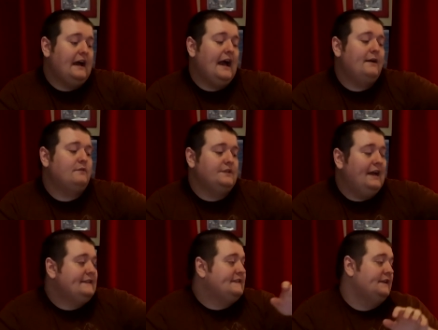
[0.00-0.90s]
I will
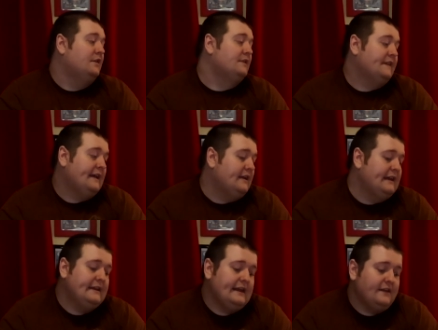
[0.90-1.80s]
not say no to that
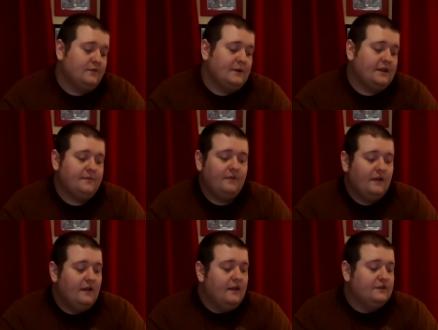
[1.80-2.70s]
any day of the week.
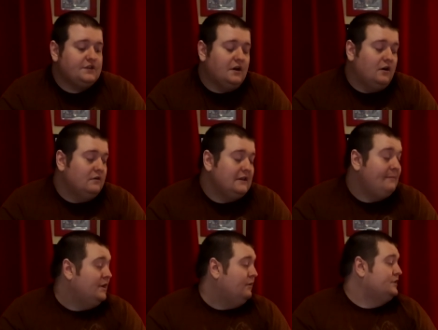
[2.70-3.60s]
So
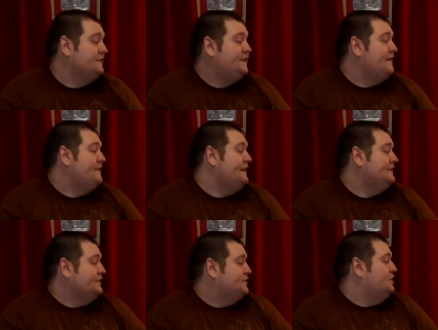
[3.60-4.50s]
let me know what your favorite
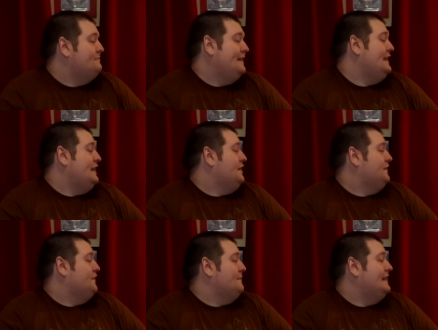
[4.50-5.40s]
is. There's too many
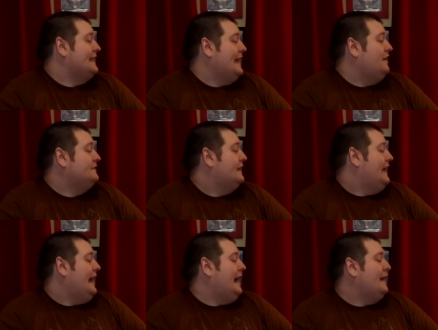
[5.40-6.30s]
here for me to count.
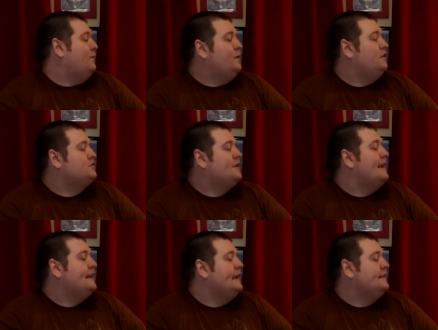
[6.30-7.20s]
I will
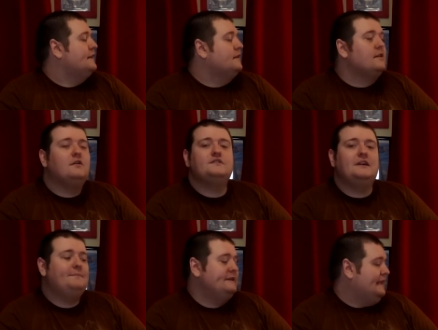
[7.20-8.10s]
try to get the glows
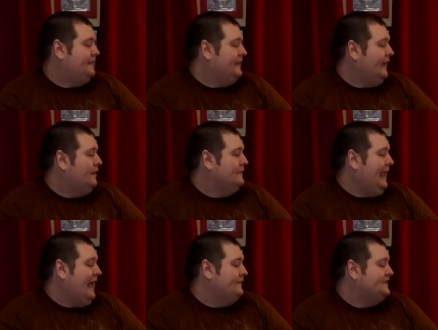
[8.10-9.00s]
up because I think I
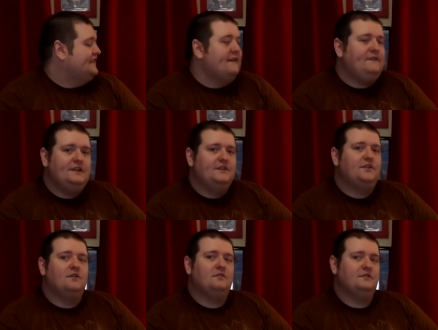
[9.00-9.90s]
only have seven in
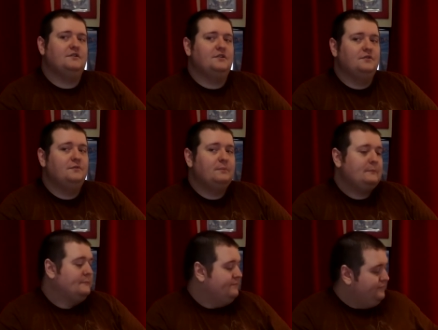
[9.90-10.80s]
total to do.
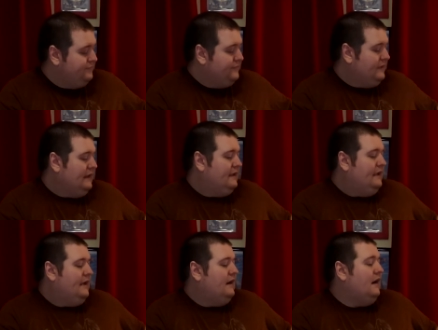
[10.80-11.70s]

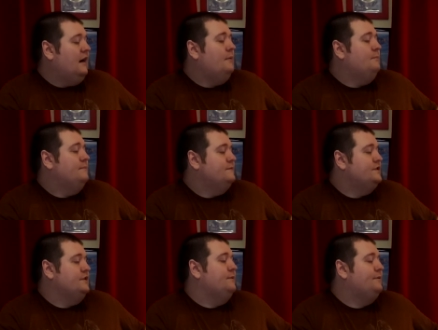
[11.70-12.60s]
Um,
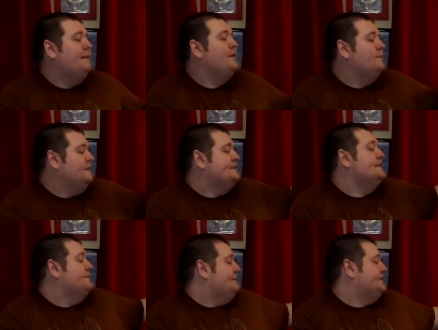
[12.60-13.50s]
so you'll probably hopefully
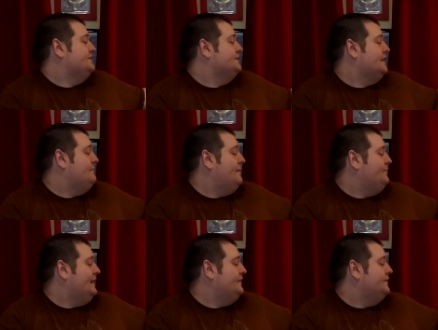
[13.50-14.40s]
see the pictures come up
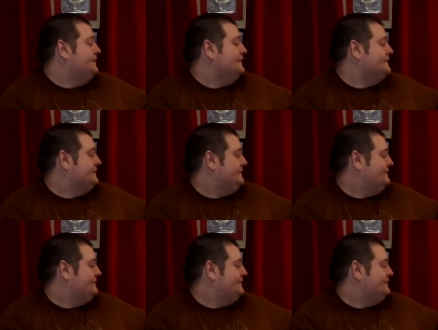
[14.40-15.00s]
when I do this.